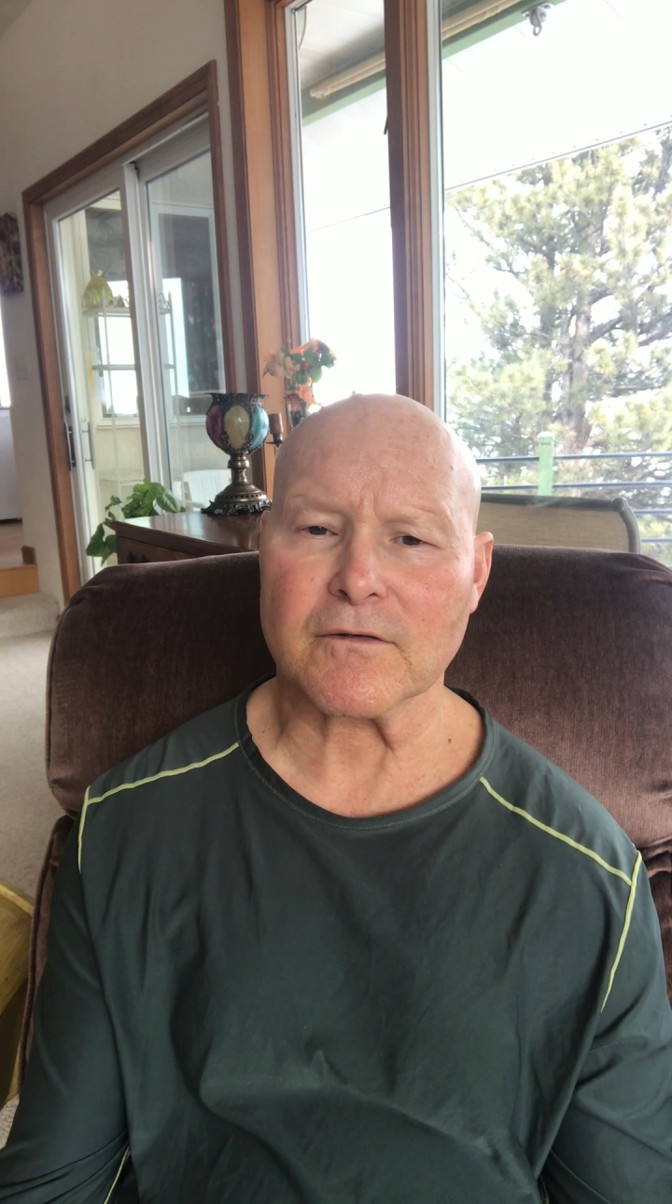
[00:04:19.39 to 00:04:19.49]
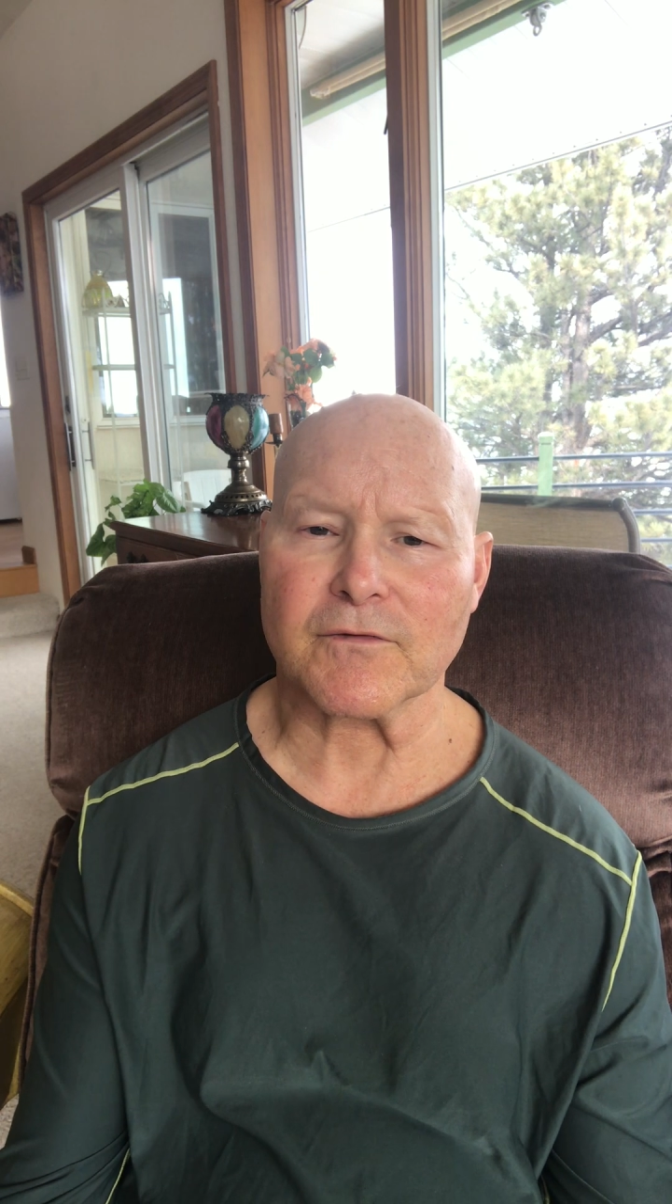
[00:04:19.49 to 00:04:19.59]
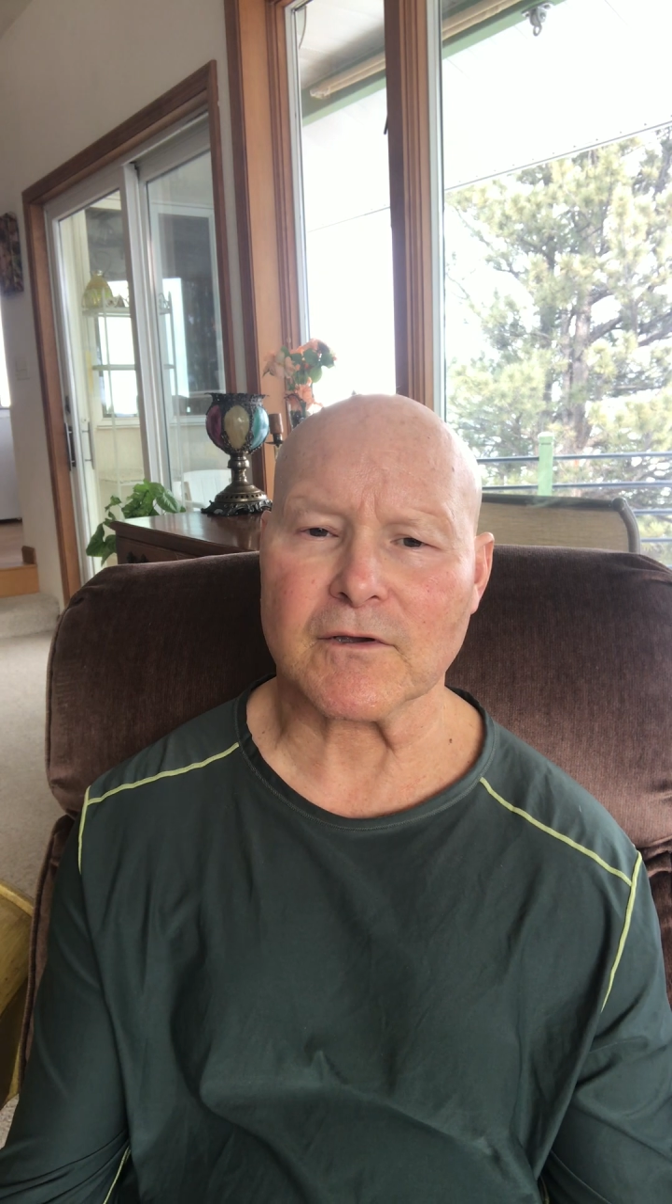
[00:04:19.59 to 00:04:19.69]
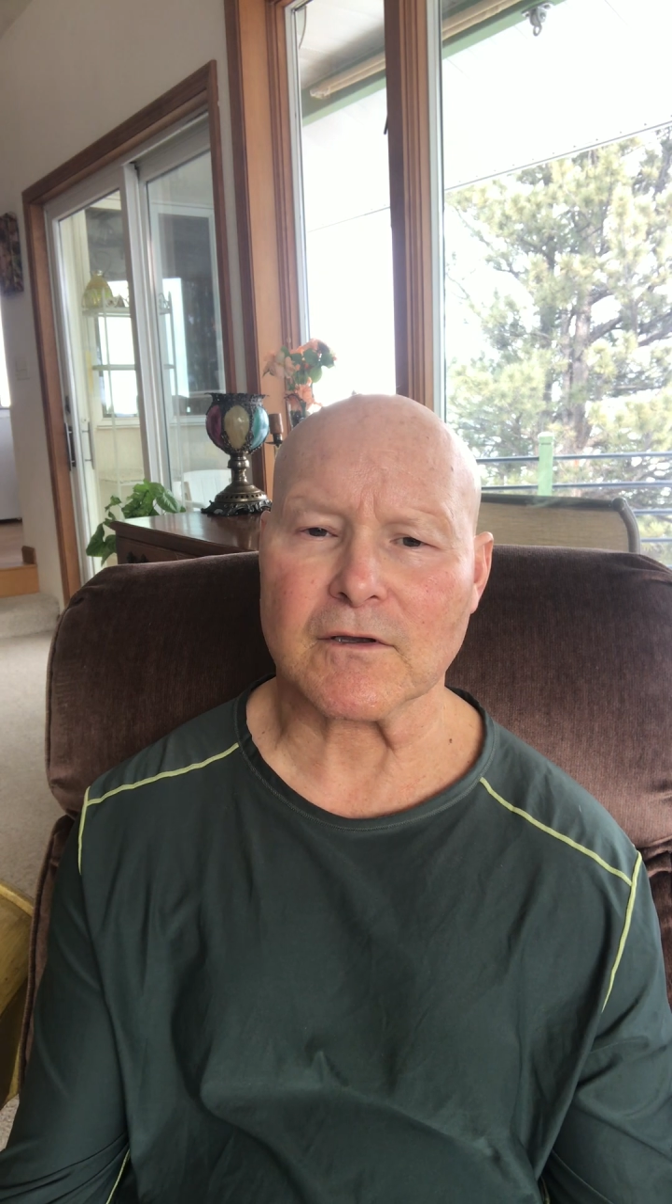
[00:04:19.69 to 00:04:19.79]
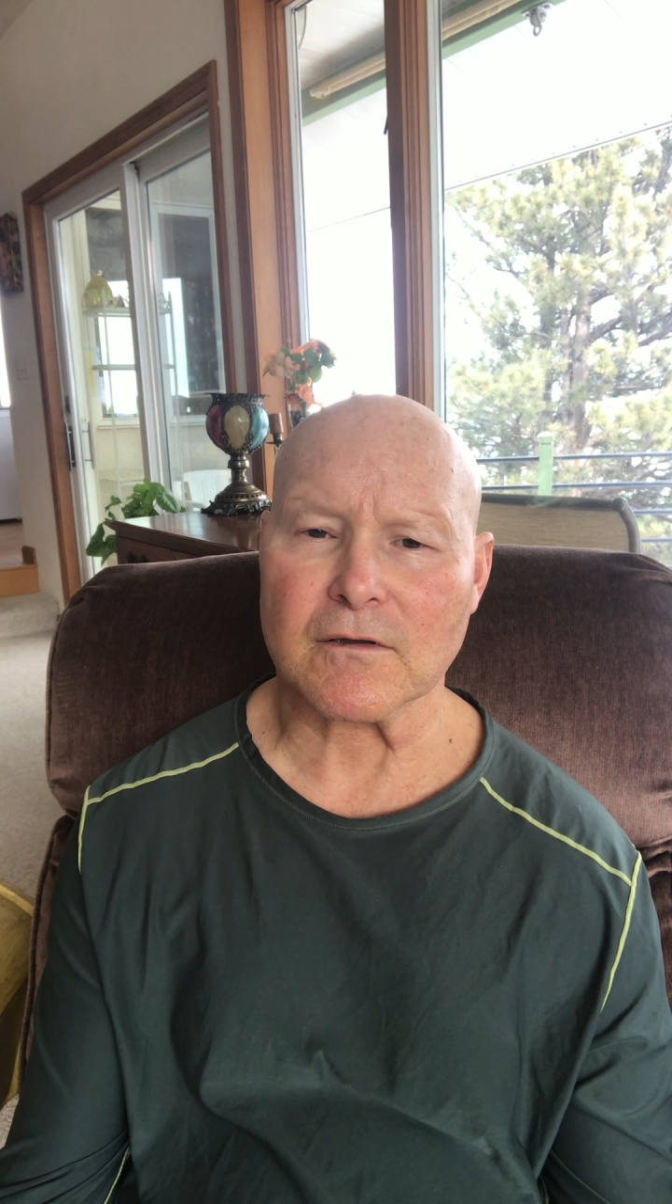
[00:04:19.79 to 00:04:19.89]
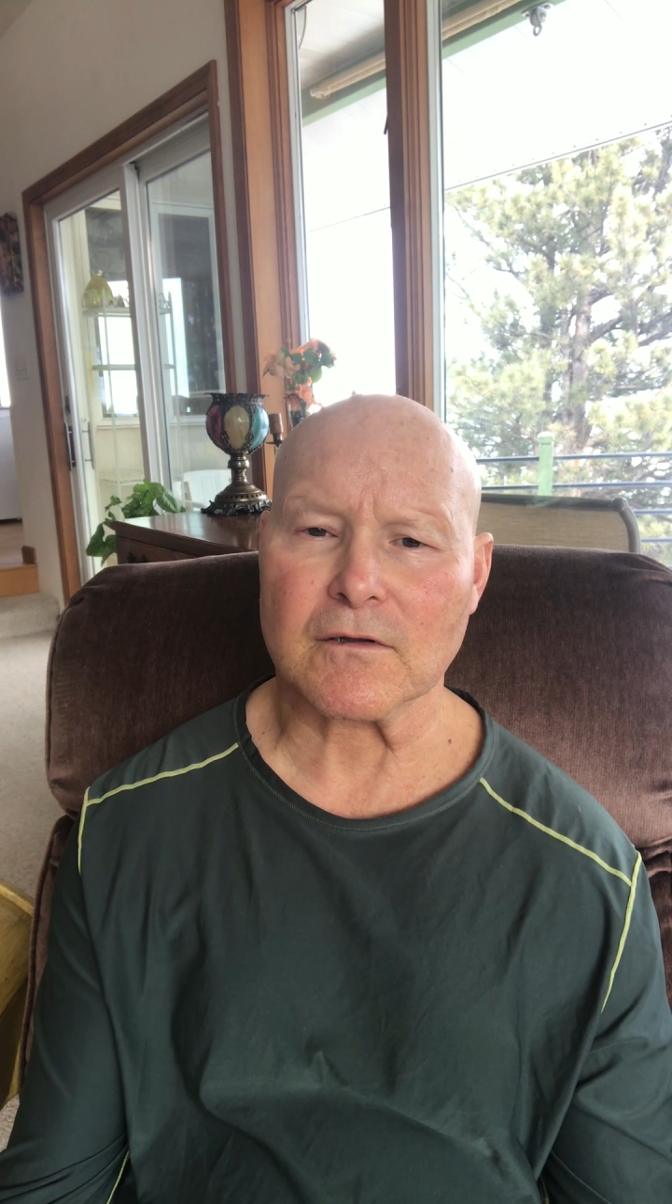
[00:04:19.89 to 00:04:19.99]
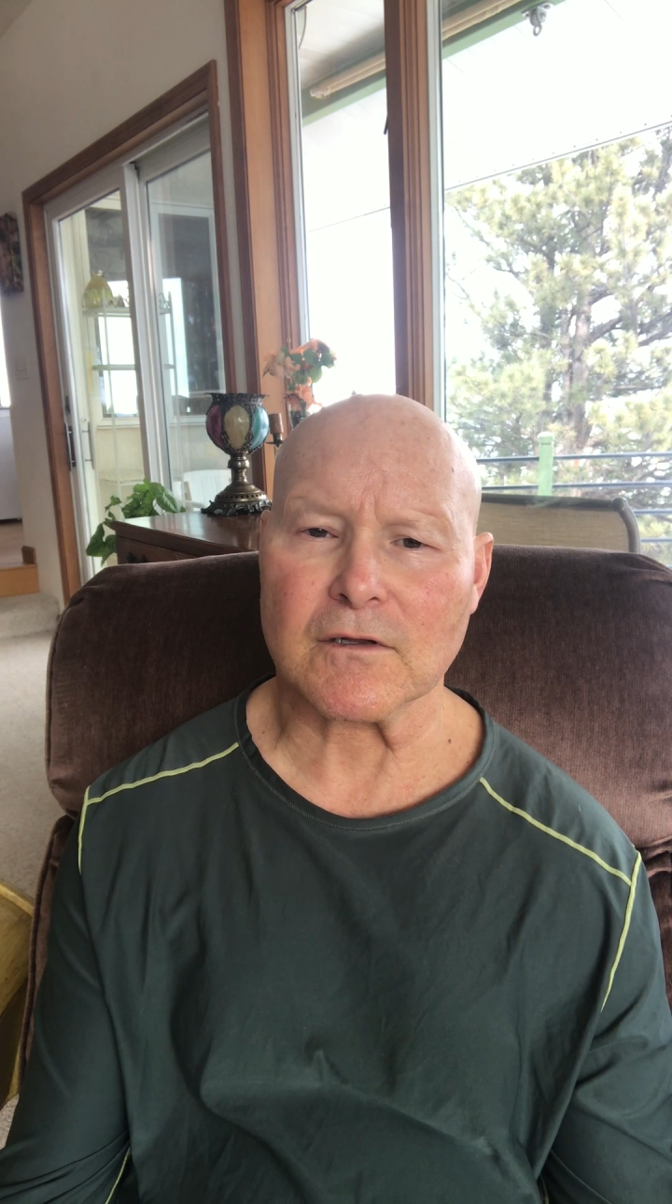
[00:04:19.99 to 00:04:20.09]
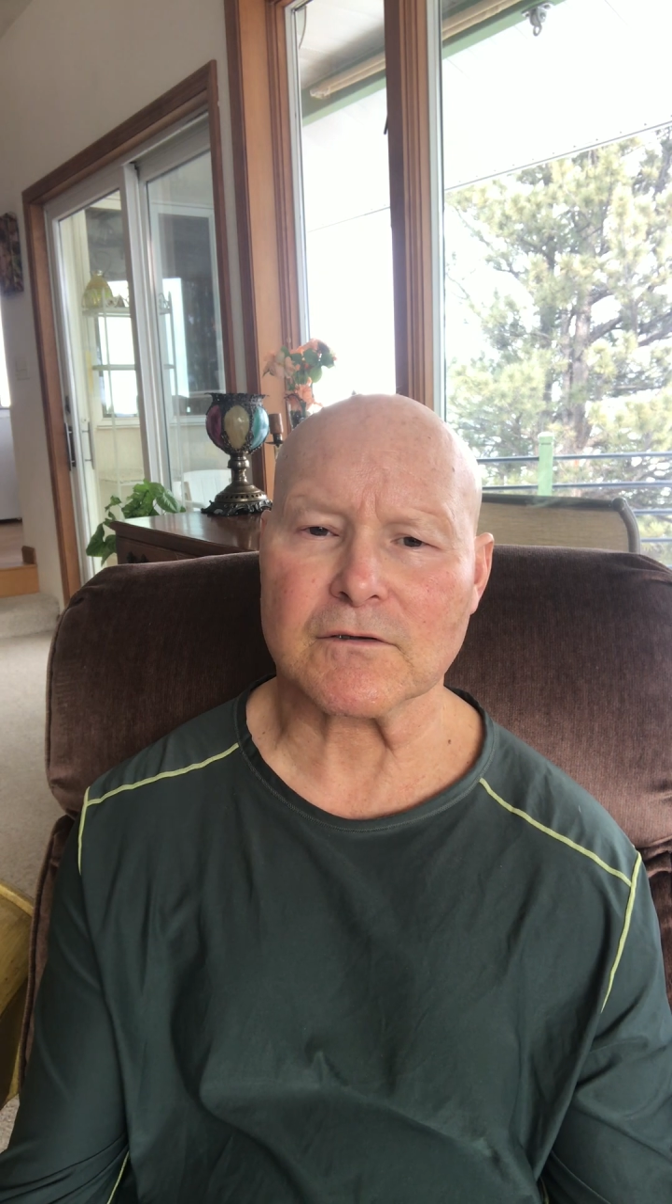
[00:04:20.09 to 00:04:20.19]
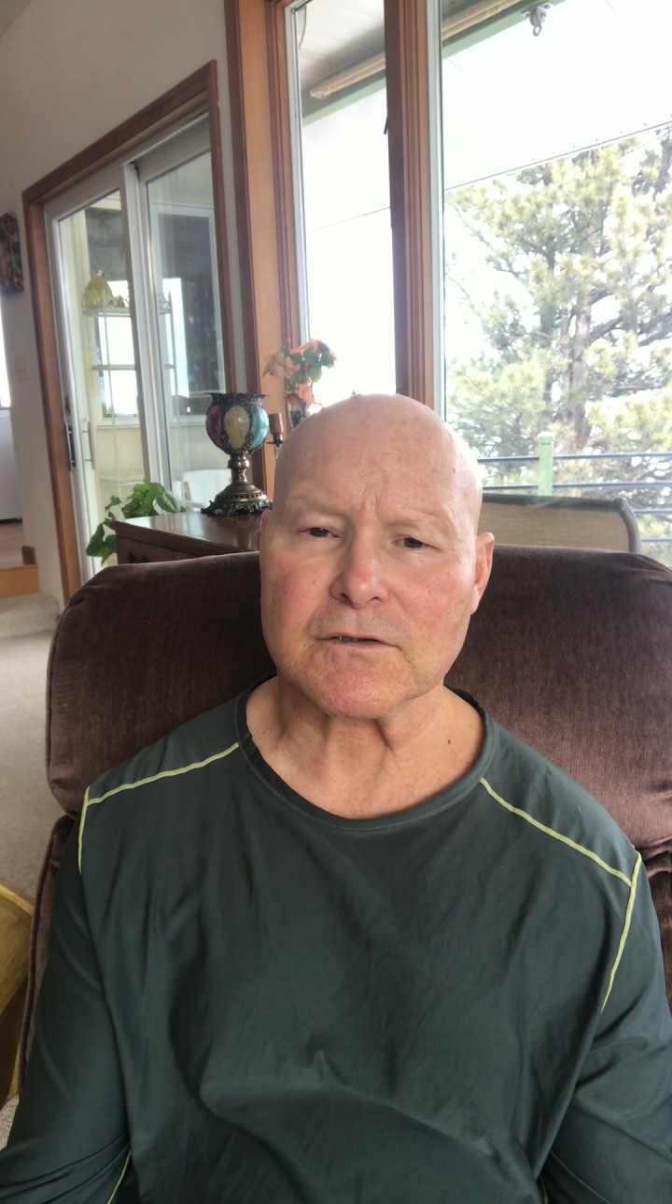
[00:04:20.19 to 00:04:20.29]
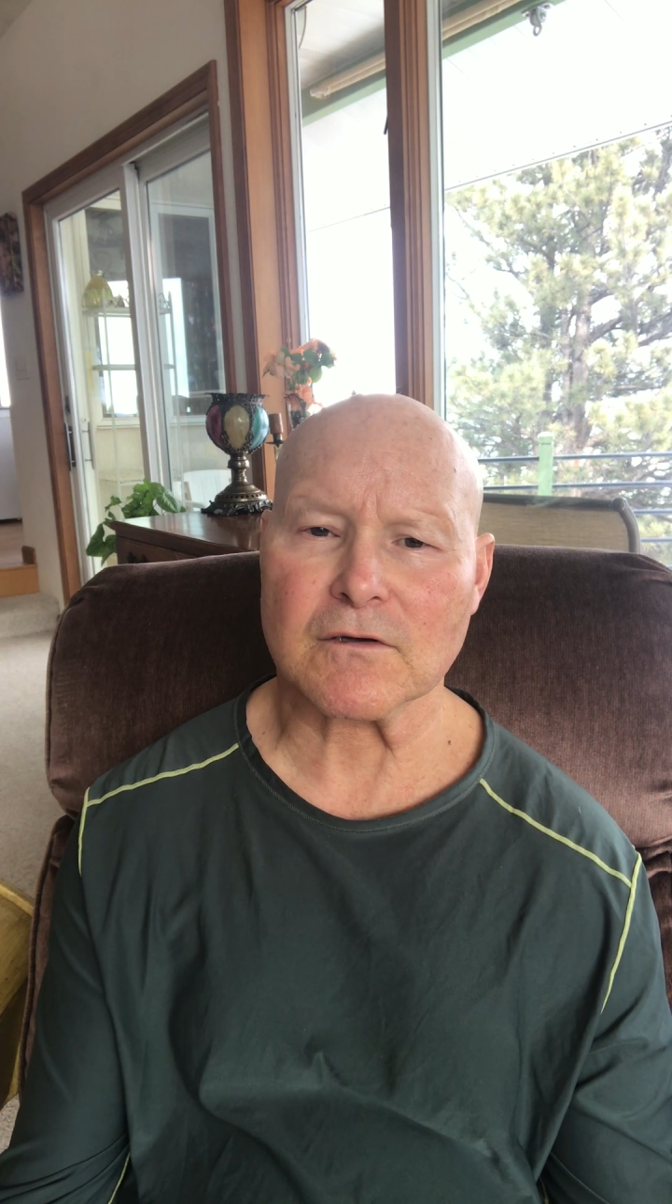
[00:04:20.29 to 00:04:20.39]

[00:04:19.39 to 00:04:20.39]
If you can close